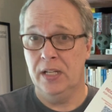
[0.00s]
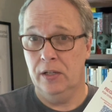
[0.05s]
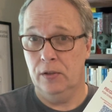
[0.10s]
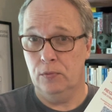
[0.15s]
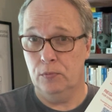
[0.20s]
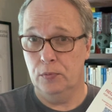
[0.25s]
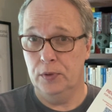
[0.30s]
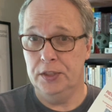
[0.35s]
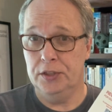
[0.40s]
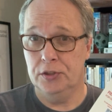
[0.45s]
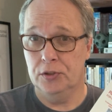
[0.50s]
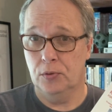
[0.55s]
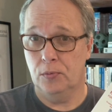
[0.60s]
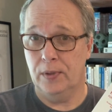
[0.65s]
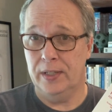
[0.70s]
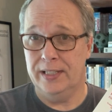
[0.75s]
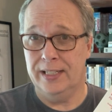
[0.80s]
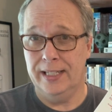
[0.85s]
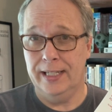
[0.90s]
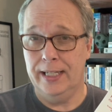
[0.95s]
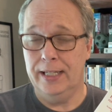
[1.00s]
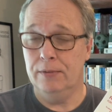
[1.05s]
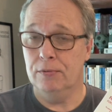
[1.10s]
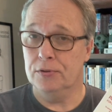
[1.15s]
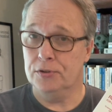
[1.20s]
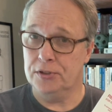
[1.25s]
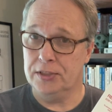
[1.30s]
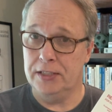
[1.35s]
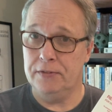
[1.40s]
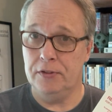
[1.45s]
regional rate A will
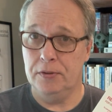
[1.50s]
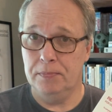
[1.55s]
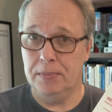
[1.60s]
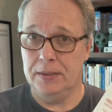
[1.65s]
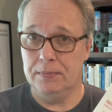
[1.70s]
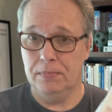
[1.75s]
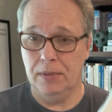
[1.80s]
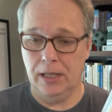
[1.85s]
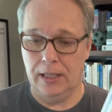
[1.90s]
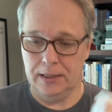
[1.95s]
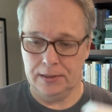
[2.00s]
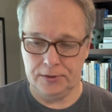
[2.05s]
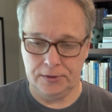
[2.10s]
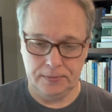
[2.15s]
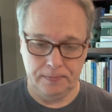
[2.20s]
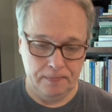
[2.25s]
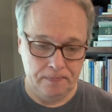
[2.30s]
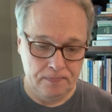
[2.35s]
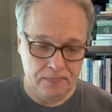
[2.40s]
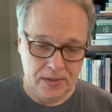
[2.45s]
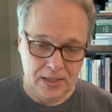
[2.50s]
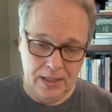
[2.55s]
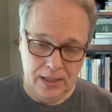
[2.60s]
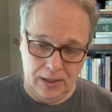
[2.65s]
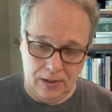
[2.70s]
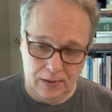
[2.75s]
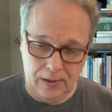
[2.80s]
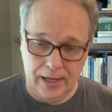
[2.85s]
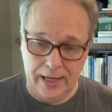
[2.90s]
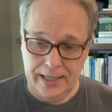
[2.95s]
save you big bucks.
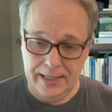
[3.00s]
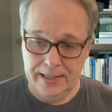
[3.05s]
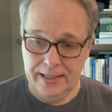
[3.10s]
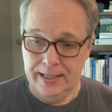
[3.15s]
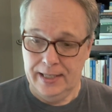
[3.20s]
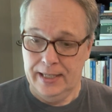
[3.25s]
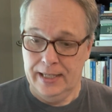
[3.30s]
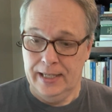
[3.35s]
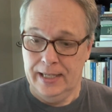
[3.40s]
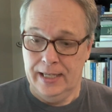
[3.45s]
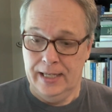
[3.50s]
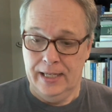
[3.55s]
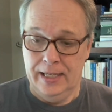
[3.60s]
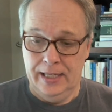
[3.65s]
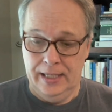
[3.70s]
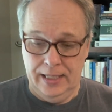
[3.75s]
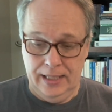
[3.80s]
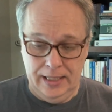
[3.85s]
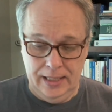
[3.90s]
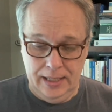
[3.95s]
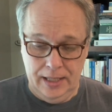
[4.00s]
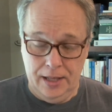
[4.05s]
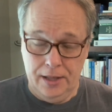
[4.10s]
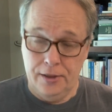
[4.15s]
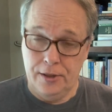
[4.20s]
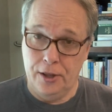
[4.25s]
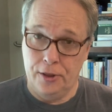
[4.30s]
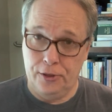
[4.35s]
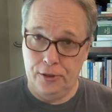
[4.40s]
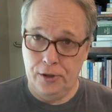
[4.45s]
All right.
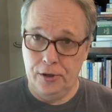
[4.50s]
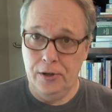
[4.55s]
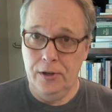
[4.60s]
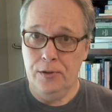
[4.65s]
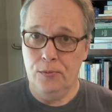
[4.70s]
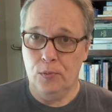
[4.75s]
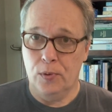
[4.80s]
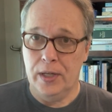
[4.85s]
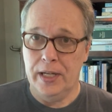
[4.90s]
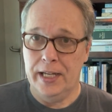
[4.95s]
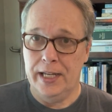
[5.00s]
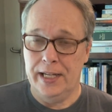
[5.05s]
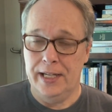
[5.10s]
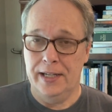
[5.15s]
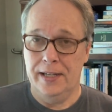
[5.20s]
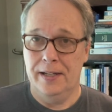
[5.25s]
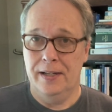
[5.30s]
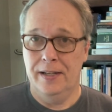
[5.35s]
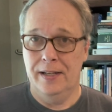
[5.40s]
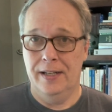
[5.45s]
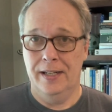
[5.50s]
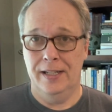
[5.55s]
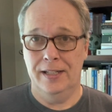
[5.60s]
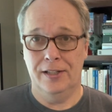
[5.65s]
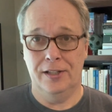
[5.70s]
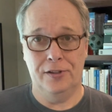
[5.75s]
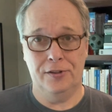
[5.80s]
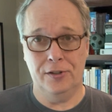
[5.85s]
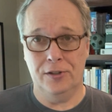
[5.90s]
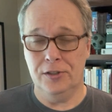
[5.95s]
The third
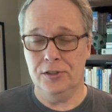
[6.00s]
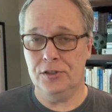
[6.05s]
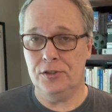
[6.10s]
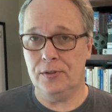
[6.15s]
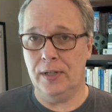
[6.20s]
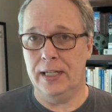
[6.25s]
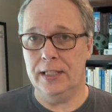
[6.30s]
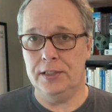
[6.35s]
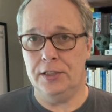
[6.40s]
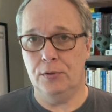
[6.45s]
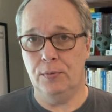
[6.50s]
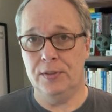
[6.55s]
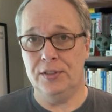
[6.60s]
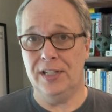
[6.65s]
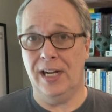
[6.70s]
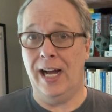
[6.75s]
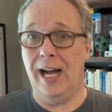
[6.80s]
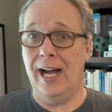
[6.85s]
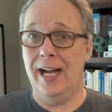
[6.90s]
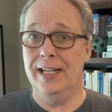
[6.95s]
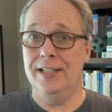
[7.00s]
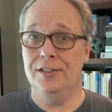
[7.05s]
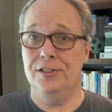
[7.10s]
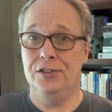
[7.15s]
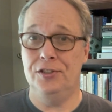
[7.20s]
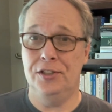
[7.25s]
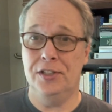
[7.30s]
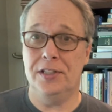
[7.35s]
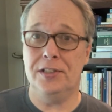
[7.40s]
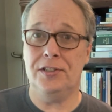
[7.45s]
strategy, which I
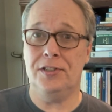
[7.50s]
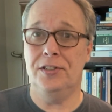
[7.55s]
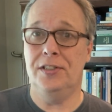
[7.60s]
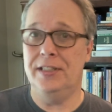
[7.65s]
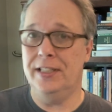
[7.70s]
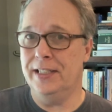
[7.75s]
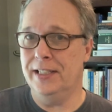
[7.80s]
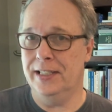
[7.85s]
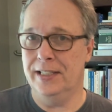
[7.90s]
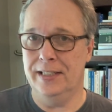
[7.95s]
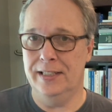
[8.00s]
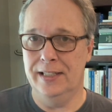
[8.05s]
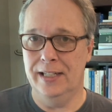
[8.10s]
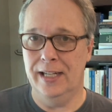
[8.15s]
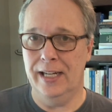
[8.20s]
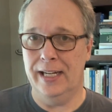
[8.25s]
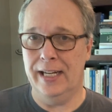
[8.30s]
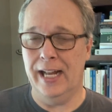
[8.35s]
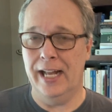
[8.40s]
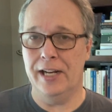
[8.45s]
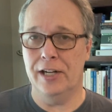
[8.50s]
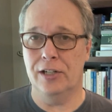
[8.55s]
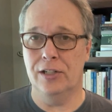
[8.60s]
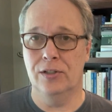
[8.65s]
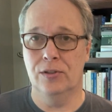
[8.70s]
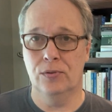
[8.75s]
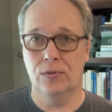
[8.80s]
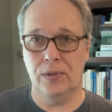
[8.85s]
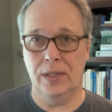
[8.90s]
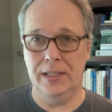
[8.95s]
just did and had a
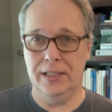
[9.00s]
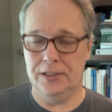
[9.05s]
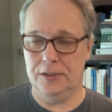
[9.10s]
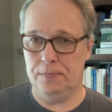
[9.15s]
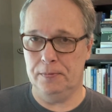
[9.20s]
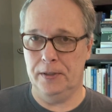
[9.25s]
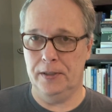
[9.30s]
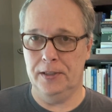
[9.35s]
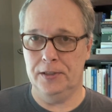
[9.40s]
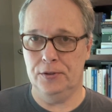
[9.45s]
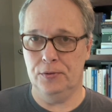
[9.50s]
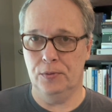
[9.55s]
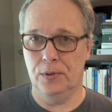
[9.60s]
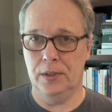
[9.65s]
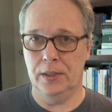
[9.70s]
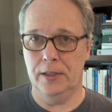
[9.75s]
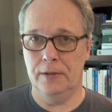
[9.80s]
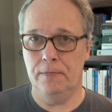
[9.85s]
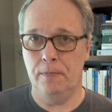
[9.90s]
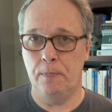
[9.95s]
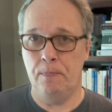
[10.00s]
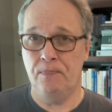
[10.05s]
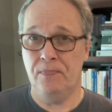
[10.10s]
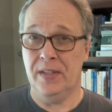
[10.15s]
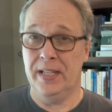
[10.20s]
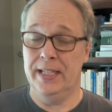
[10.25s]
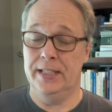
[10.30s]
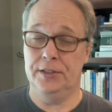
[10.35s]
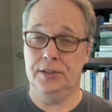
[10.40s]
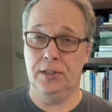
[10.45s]
great experience with it,
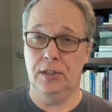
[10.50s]
is to